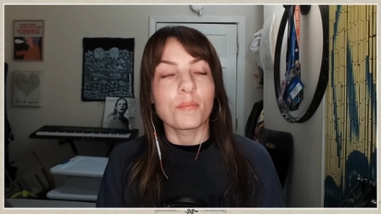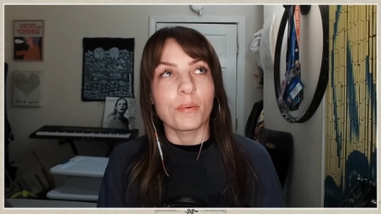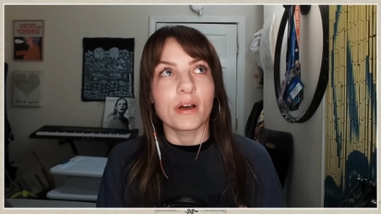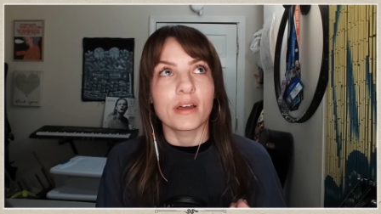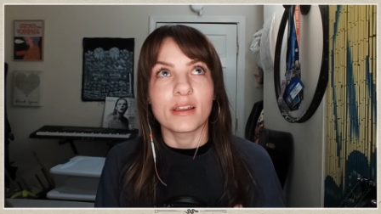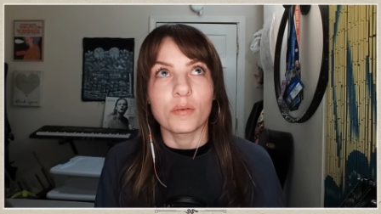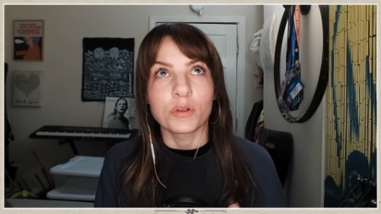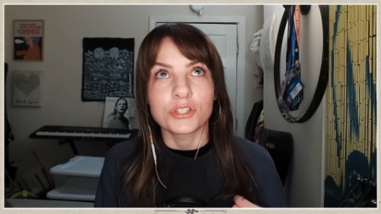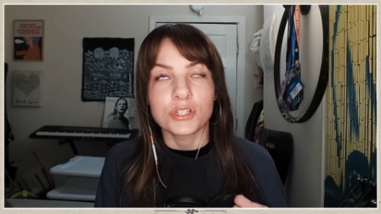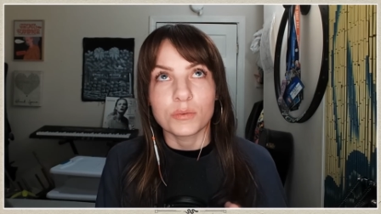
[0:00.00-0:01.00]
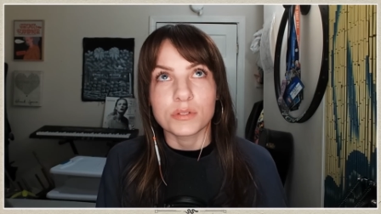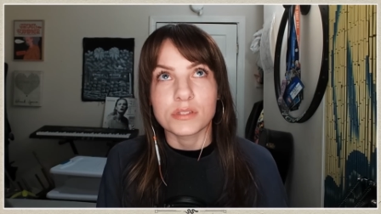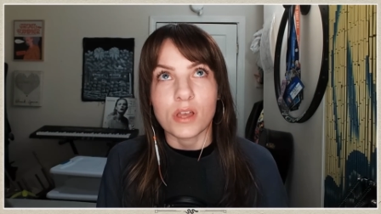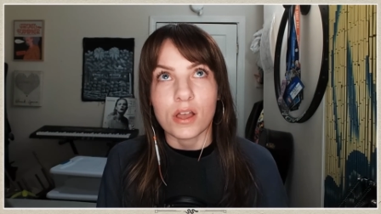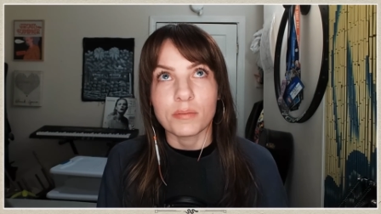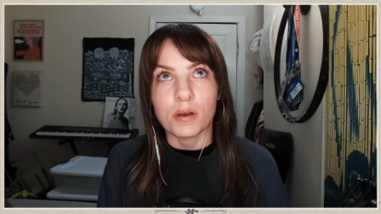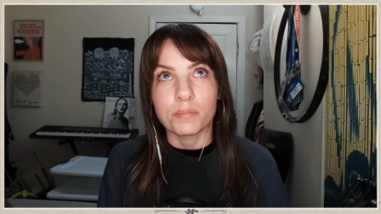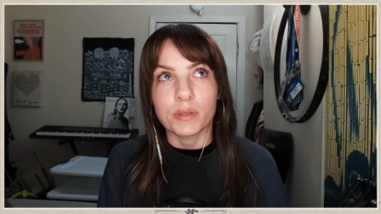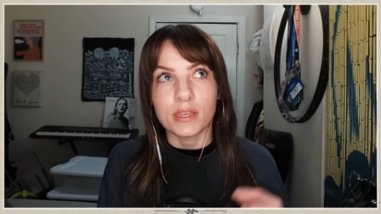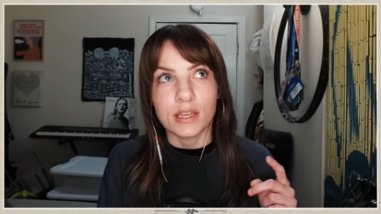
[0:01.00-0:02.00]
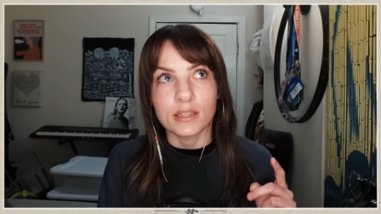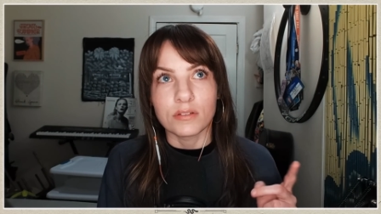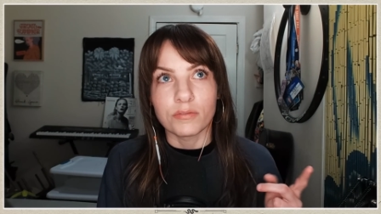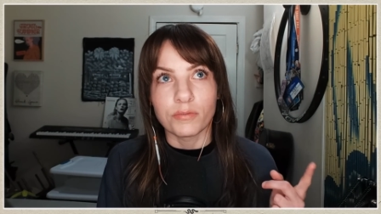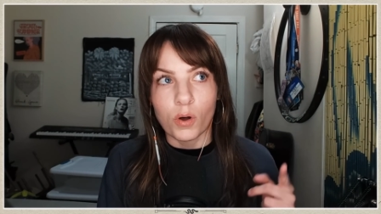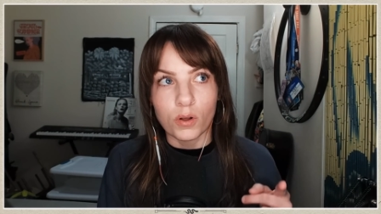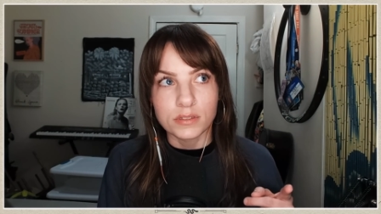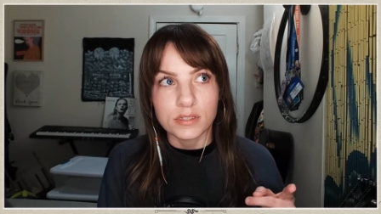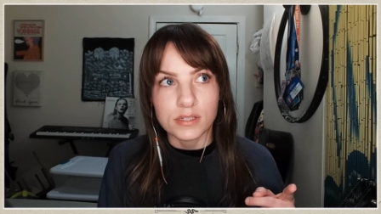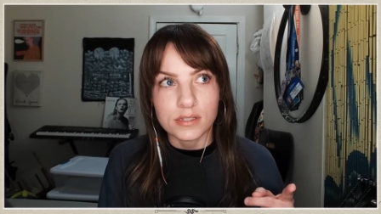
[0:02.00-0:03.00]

But when she was talking about being in the vault